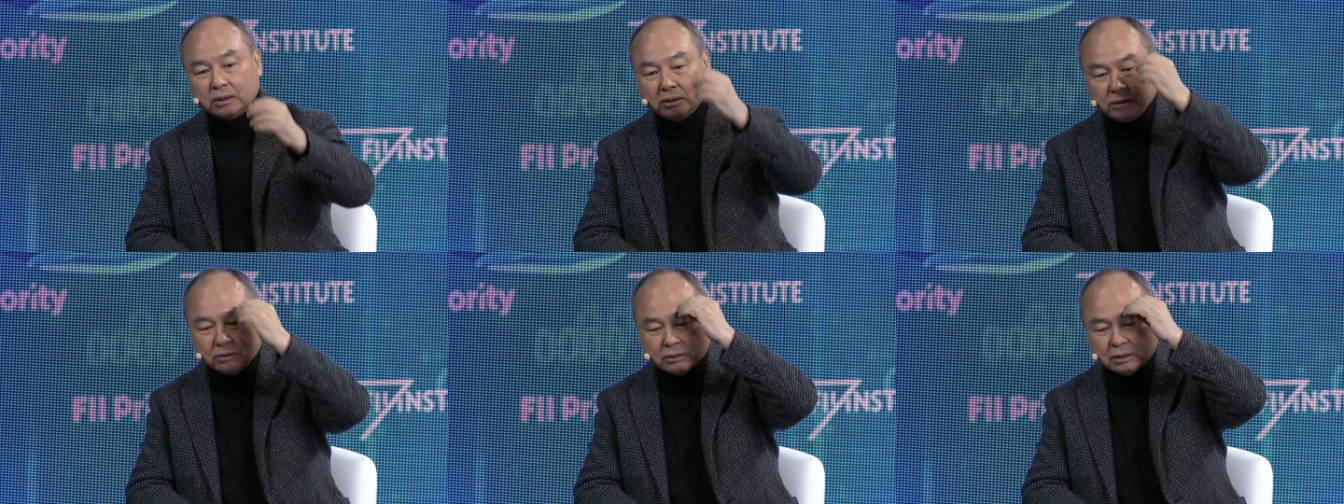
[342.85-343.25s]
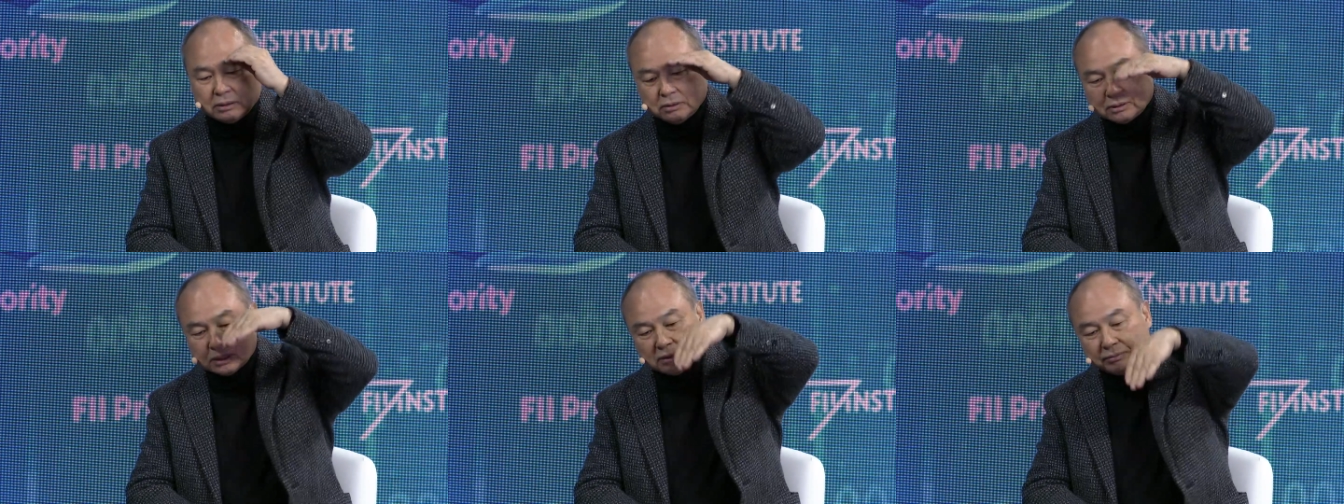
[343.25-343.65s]
you are
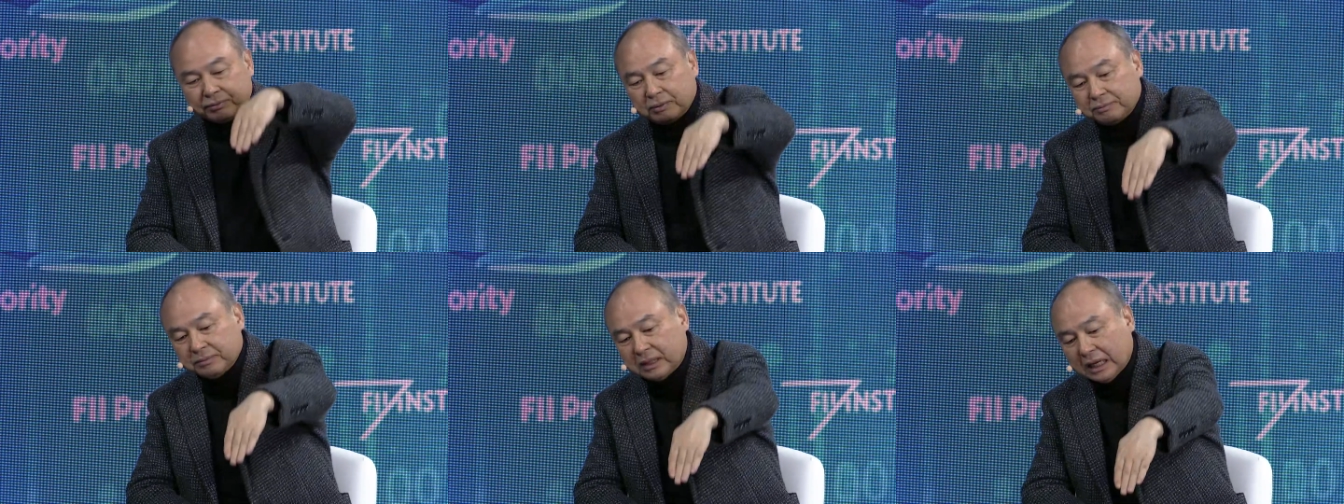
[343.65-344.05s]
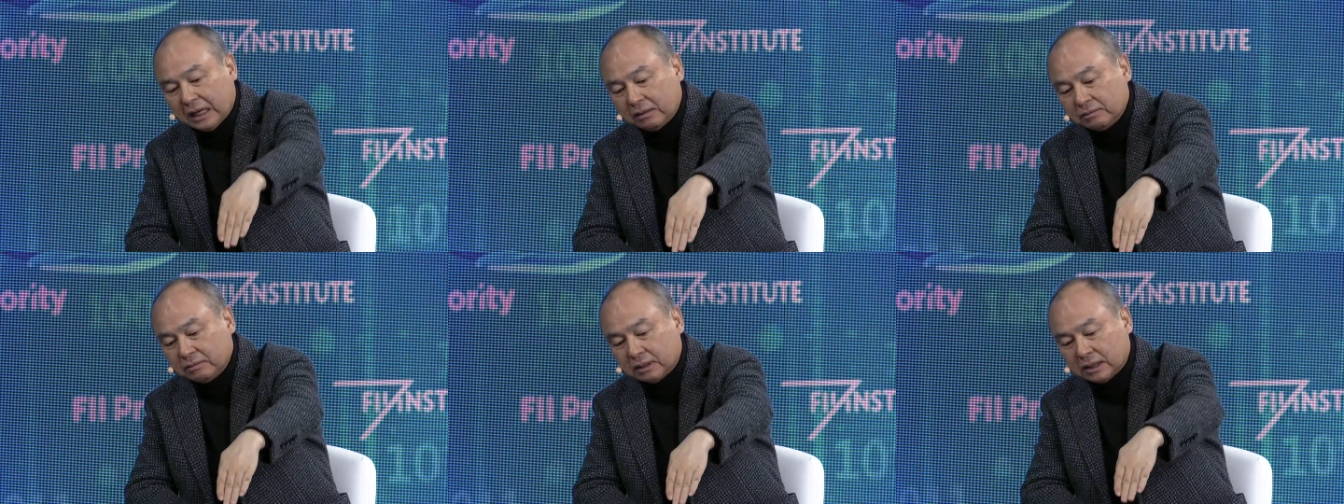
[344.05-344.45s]
looking from
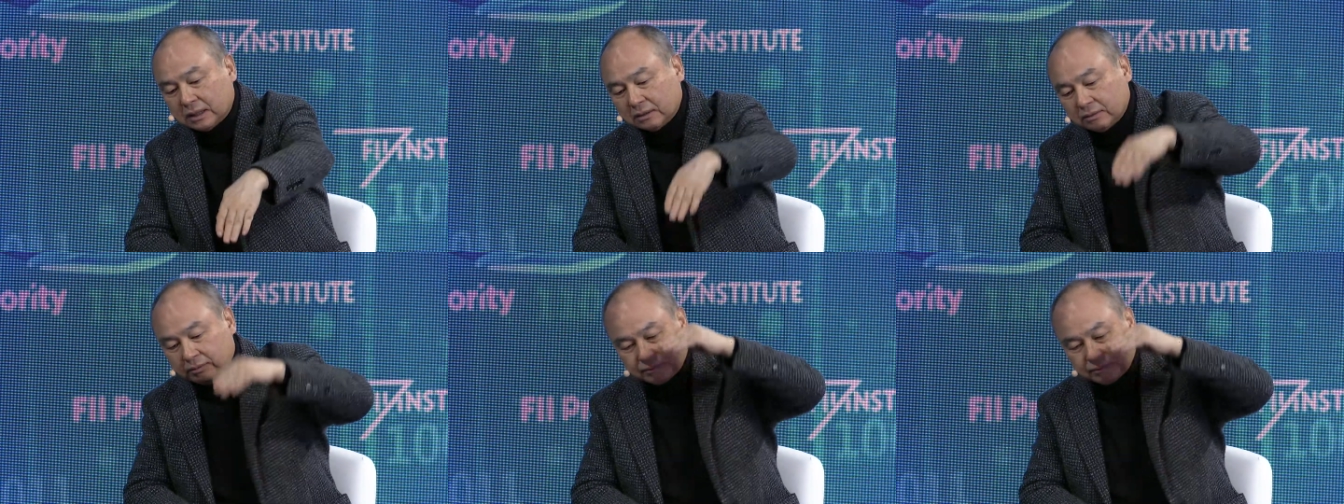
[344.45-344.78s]
downward